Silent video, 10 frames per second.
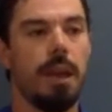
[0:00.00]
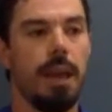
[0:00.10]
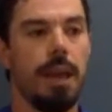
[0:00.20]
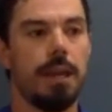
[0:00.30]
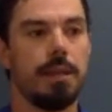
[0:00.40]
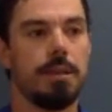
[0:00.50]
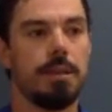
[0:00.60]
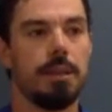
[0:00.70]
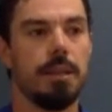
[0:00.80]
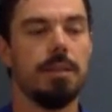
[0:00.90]
And
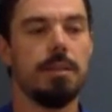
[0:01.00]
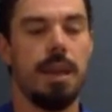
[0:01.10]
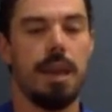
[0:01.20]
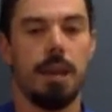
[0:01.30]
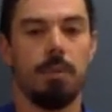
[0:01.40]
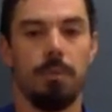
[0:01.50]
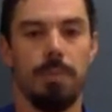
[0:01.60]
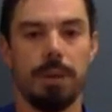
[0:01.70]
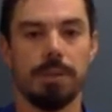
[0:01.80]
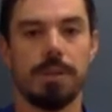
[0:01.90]
in the
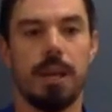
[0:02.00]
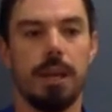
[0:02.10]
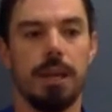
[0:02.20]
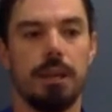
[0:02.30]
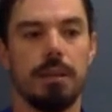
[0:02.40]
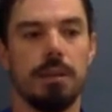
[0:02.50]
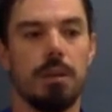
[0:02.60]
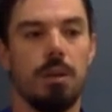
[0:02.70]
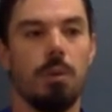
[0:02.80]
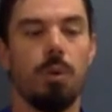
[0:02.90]
animal-based diet,
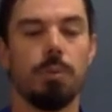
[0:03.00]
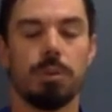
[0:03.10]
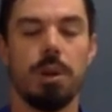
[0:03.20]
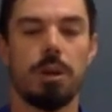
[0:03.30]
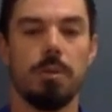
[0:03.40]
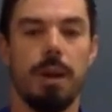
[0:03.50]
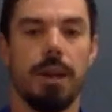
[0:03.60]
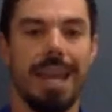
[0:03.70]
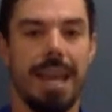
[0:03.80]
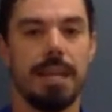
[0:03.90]
when we're talking
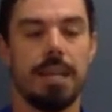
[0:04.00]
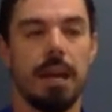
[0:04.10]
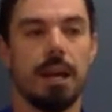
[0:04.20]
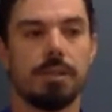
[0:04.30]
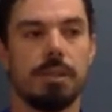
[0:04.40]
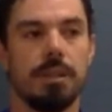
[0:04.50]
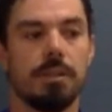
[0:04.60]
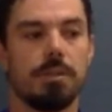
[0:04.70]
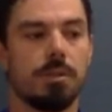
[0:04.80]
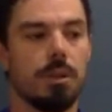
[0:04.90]
about
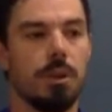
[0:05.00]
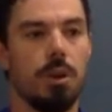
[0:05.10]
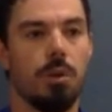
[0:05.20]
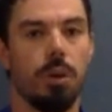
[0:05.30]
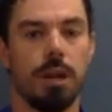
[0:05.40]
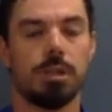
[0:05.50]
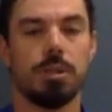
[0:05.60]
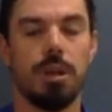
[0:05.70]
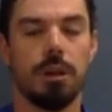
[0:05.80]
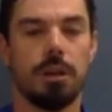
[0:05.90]
antioxidants, we're actually
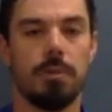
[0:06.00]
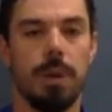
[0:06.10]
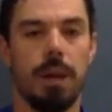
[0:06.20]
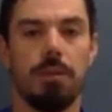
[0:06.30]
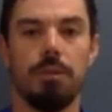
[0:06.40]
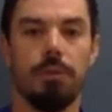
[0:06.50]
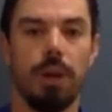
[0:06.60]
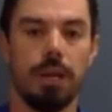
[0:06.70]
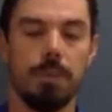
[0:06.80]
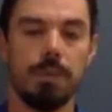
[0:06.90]
talking about the
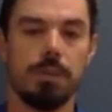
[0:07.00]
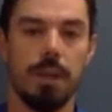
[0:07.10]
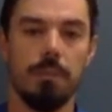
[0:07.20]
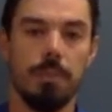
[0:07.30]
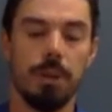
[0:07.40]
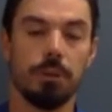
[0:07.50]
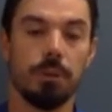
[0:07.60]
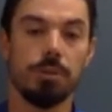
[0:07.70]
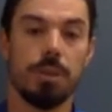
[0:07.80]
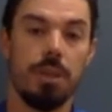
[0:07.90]
vitamins and
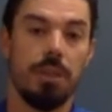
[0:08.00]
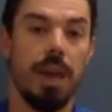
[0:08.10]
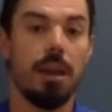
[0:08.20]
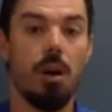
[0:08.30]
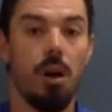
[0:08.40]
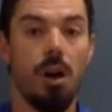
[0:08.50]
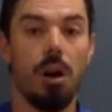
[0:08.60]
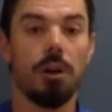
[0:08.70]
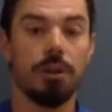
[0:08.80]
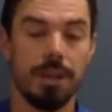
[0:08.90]
minerals that
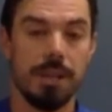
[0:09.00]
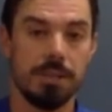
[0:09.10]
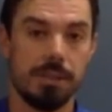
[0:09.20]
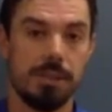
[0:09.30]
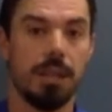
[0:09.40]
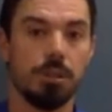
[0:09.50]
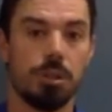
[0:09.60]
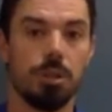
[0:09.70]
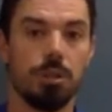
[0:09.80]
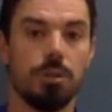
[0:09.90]
are
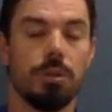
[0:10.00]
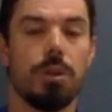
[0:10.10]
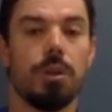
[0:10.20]
essential